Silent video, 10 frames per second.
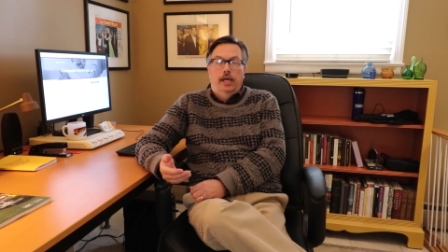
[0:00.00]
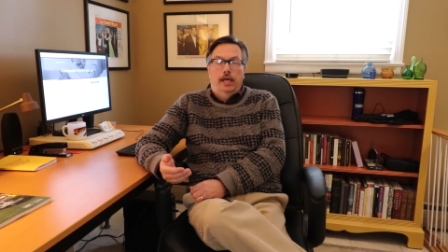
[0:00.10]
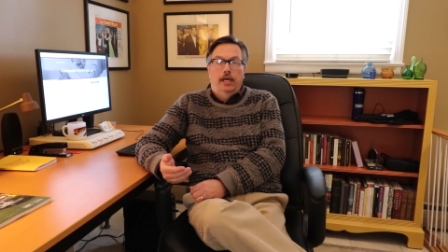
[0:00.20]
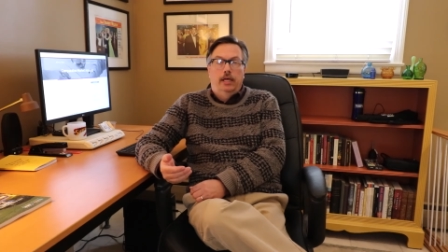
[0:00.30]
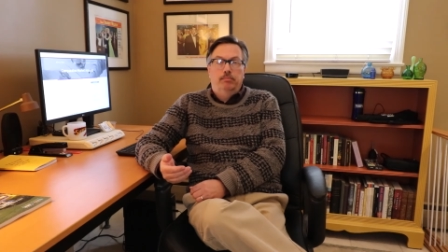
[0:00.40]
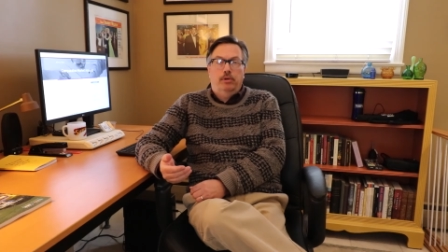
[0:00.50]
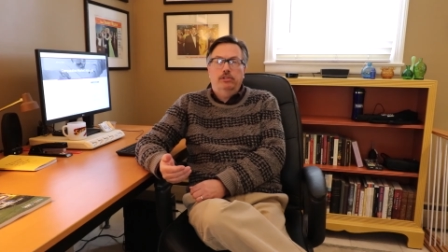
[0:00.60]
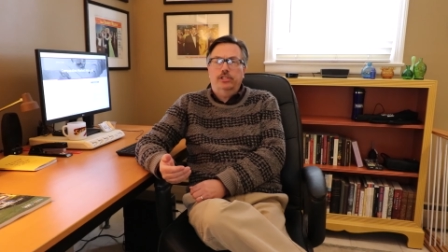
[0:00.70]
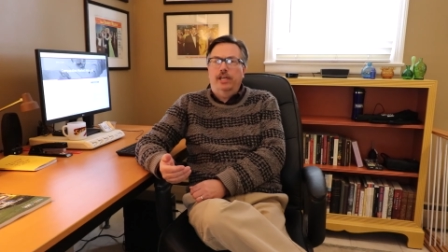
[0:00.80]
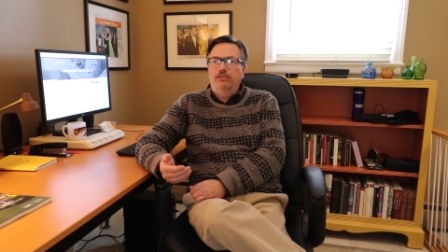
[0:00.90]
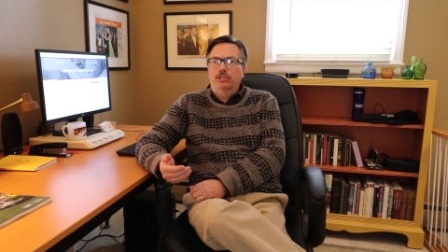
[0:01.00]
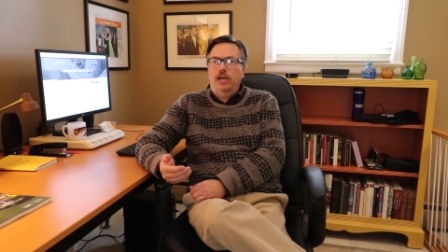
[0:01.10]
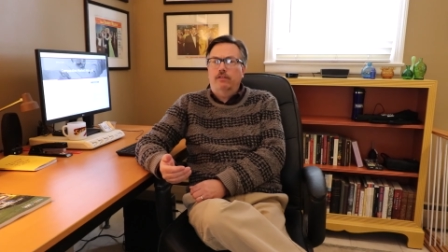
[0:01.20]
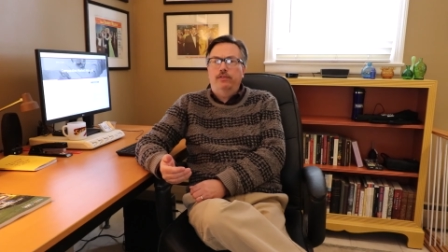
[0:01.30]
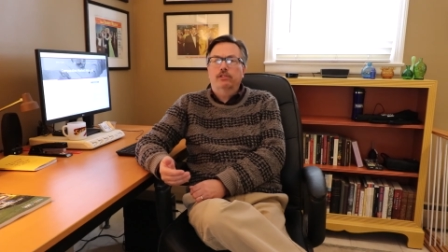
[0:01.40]
Personally, I always
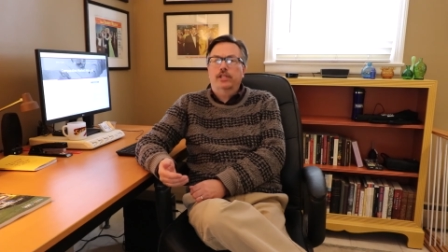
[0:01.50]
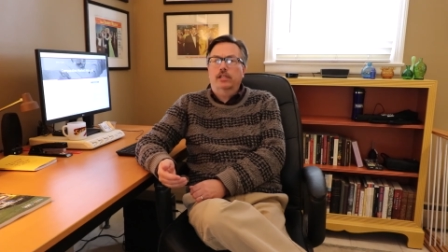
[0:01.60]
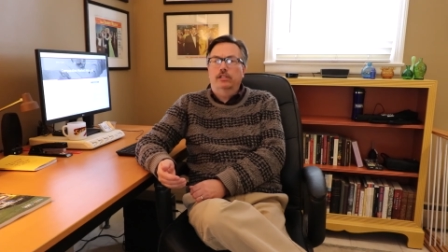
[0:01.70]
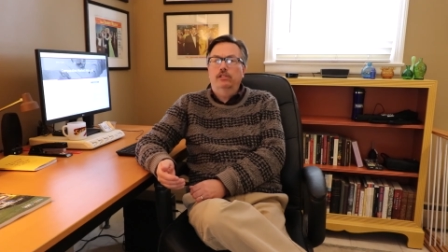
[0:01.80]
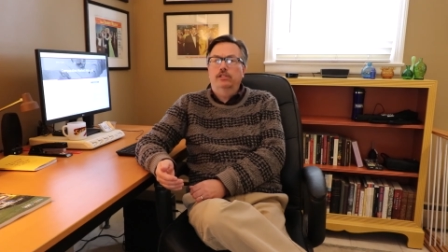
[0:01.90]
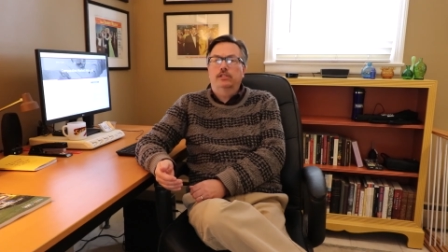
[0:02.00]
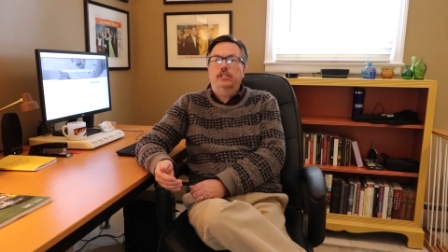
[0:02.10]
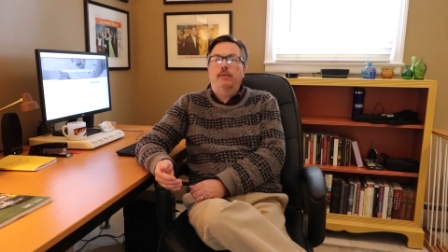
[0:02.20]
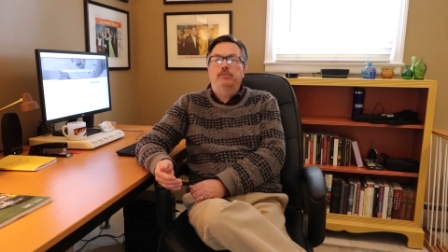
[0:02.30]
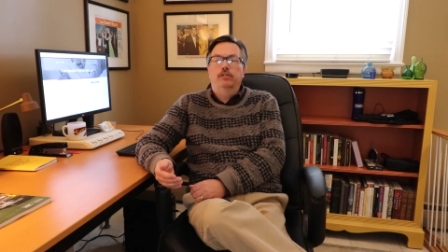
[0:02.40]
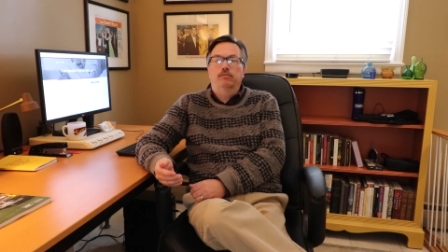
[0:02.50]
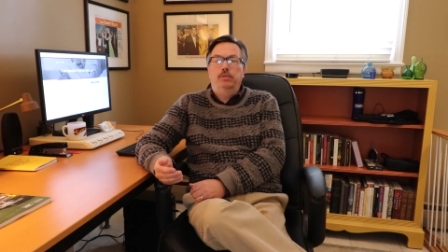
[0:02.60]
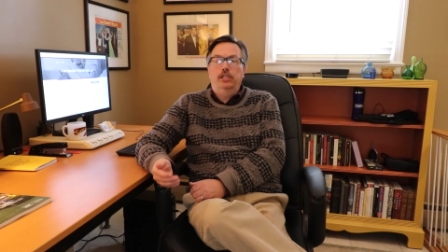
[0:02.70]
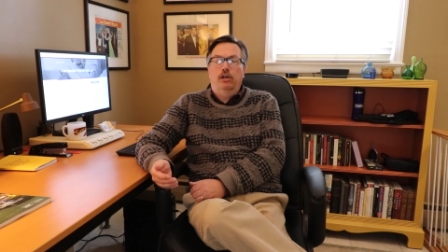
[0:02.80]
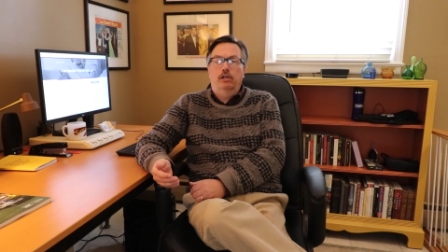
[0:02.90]
kind of feel it's like a little deceptive
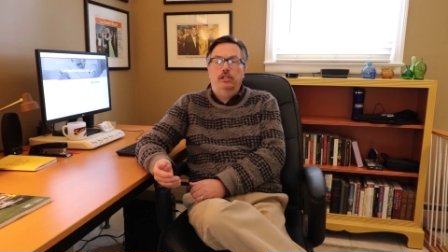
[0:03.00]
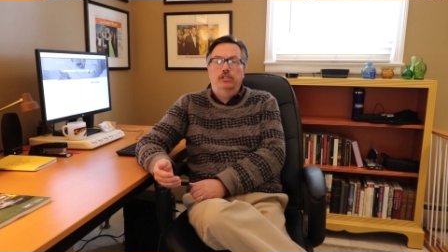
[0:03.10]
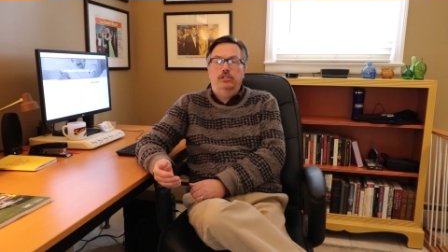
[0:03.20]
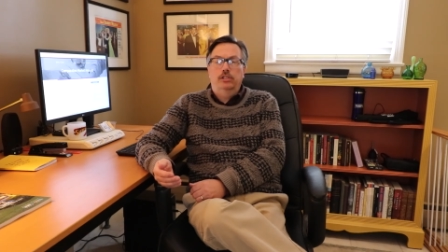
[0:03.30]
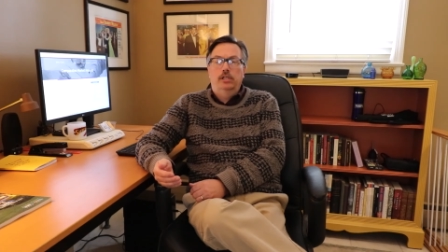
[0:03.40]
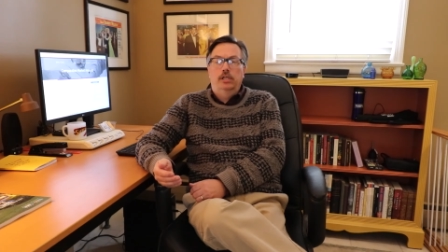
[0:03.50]
because